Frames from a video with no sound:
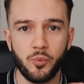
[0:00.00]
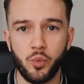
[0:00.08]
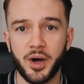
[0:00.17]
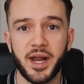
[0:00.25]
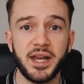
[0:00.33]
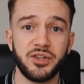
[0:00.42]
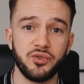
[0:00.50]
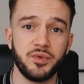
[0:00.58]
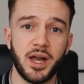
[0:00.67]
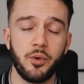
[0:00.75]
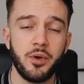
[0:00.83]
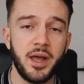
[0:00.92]
what I do
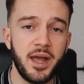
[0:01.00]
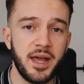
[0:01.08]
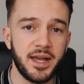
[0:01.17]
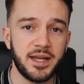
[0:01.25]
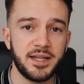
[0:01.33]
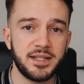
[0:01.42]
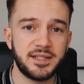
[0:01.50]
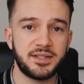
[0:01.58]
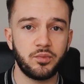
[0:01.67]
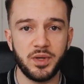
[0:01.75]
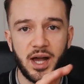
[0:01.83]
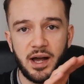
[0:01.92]
now
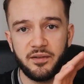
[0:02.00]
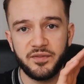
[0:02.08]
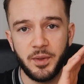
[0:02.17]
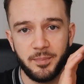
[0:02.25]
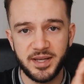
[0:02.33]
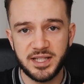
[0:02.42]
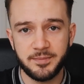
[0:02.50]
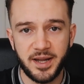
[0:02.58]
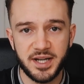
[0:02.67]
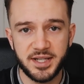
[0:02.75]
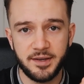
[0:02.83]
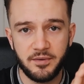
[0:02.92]
is we have the business
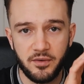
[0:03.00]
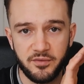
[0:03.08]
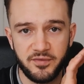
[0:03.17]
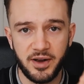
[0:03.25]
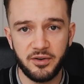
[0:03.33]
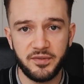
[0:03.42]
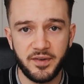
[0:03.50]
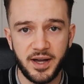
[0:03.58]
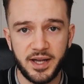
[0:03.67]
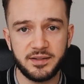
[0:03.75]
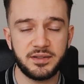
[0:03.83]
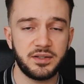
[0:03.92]
manager
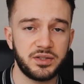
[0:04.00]
verified.